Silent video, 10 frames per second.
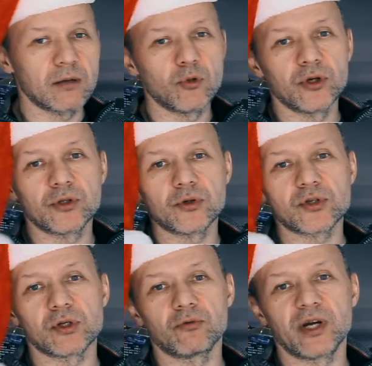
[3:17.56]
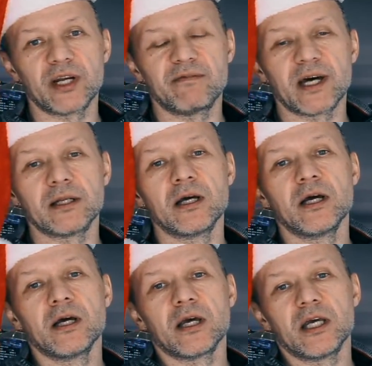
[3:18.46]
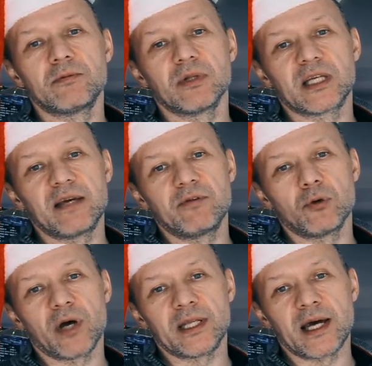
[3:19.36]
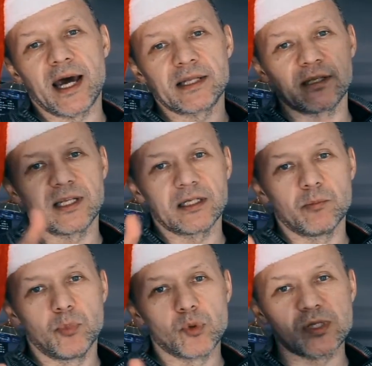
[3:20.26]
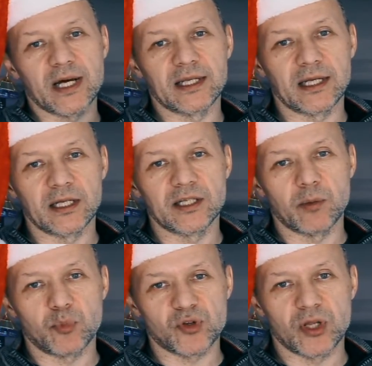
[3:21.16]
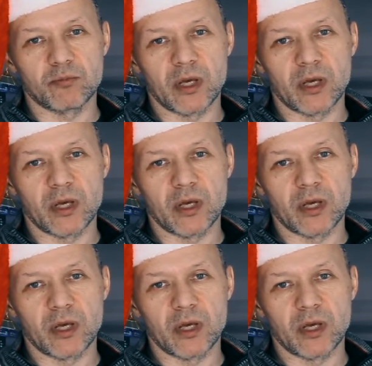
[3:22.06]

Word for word: monitors already, then it will give you another boost, like another 10%,